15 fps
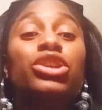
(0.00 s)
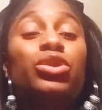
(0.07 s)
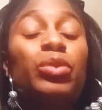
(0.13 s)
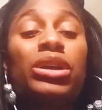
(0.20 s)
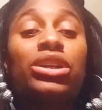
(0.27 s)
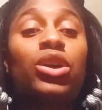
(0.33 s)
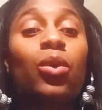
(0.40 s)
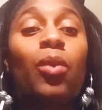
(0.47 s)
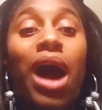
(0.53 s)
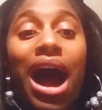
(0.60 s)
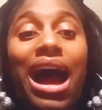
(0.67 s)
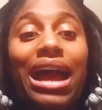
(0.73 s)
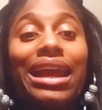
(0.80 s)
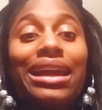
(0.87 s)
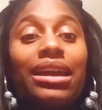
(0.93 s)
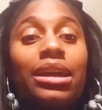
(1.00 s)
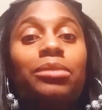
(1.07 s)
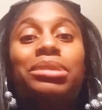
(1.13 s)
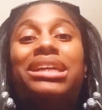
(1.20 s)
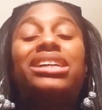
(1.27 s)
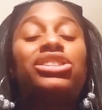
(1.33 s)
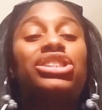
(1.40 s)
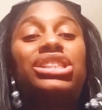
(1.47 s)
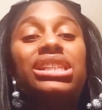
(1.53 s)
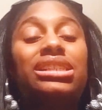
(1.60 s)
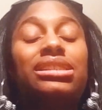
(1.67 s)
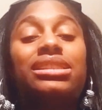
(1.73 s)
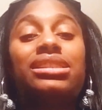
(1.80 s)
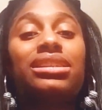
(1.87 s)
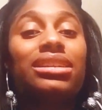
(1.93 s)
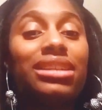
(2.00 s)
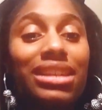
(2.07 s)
You want to know why? Because she's